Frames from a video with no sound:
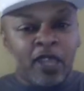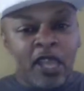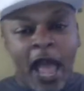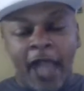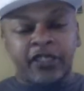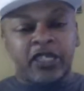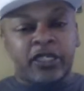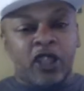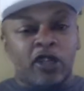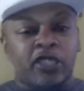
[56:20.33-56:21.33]
I can
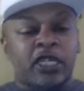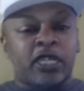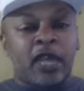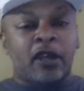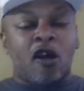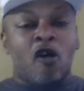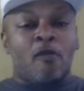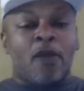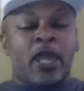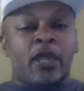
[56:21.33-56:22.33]
see Turkey sitting down at
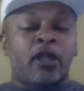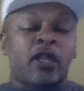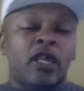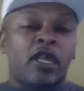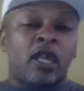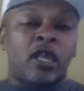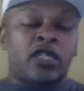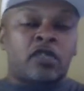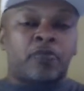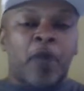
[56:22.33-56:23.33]
home, man, and
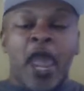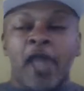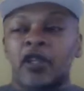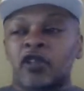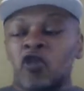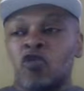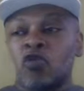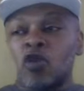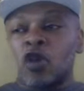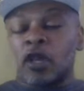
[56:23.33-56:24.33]
just passing
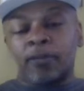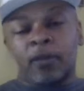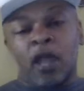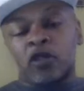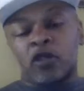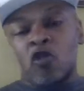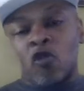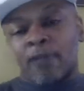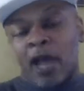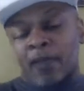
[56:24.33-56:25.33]
through, coming through
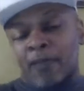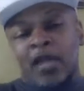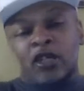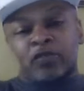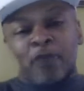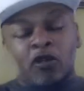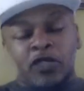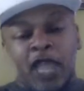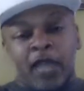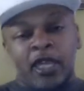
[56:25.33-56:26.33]
one of my little small
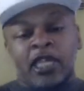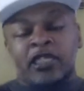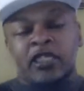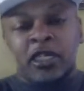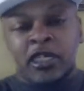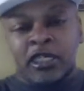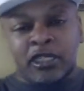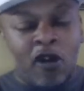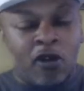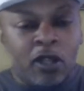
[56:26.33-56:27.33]
channel and listening to us
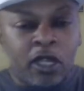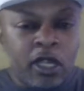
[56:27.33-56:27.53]
talk.